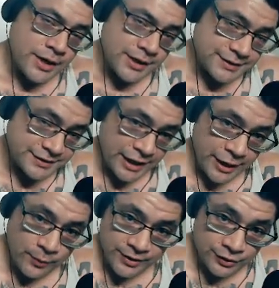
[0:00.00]

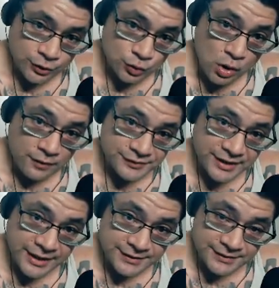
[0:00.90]
Say we can do 12
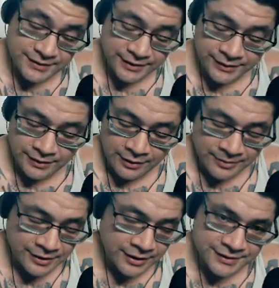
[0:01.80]
sets, and I
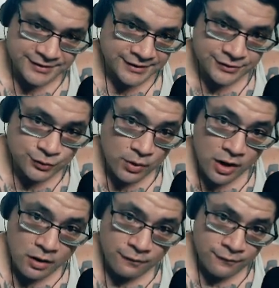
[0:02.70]
mean, uh, sets of
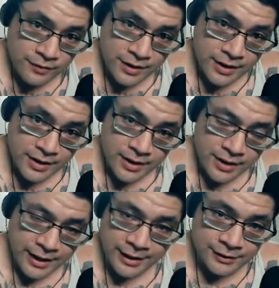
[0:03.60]
12,
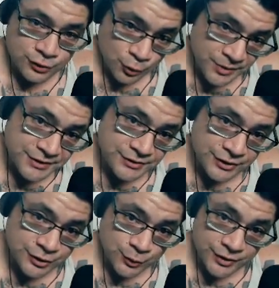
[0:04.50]
and two minutes is
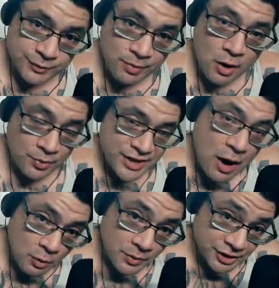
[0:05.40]
our sweet spot now
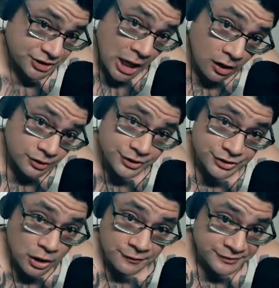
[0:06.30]
we want to challenge
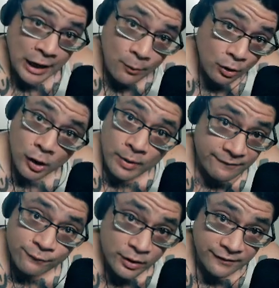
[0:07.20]
ourselves now we only wait
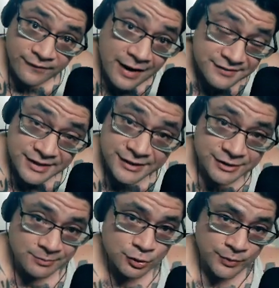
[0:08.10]
45 seconds
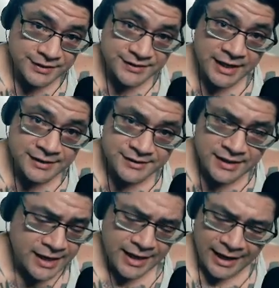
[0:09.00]
in between sets
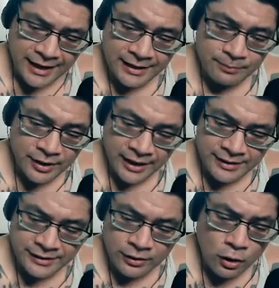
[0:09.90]
and but
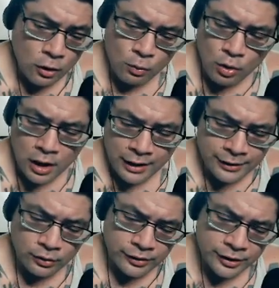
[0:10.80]
and then oh well i
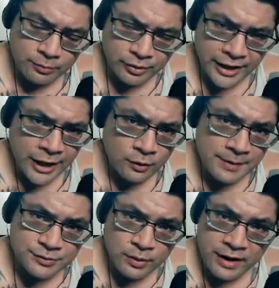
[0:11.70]
can only complete eight
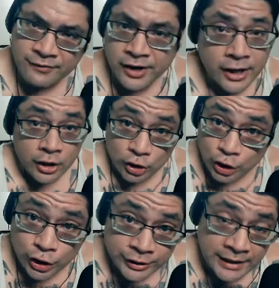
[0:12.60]
reps or whatever
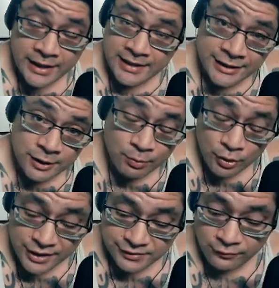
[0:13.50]
good that's
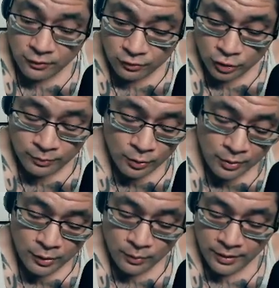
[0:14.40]
progressive overload we
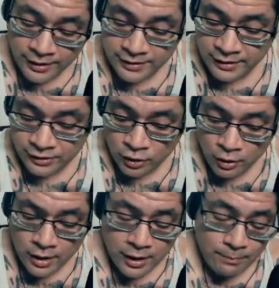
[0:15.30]
want to and then you know
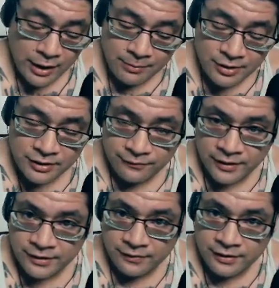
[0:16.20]
maybe in a,
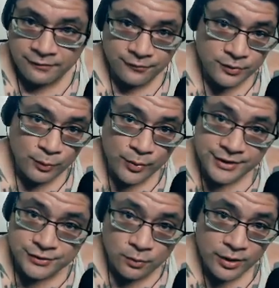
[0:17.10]
in a, in a few
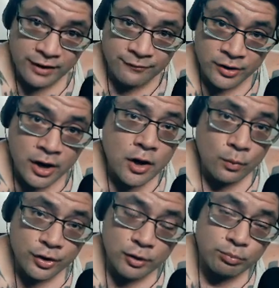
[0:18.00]
weeks or whatever
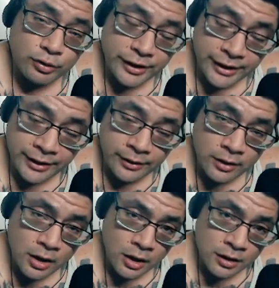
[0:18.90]
we're completing
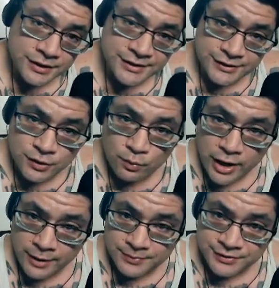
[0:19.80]
all our sets and
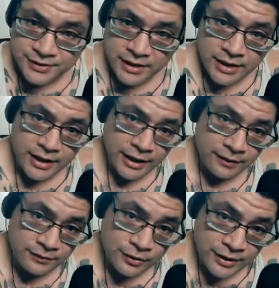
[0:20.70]
reps
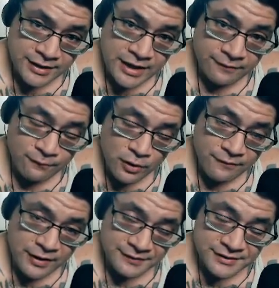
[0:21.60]
in the in that
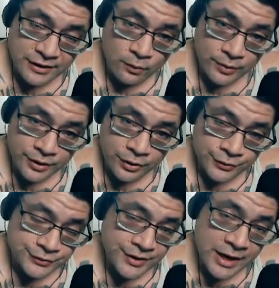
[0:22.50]
45 second window
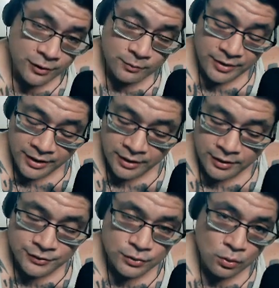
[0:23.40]
so that could be
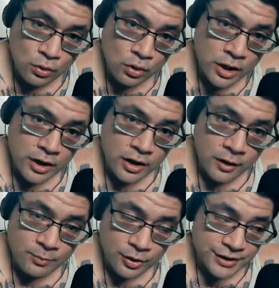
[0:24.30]
a tool
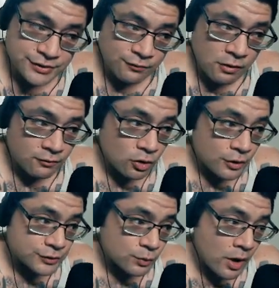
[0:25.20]
of progressive
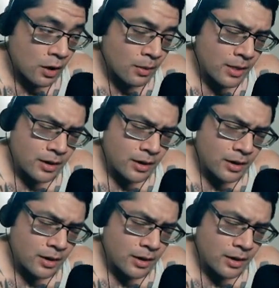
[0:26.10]
overload as well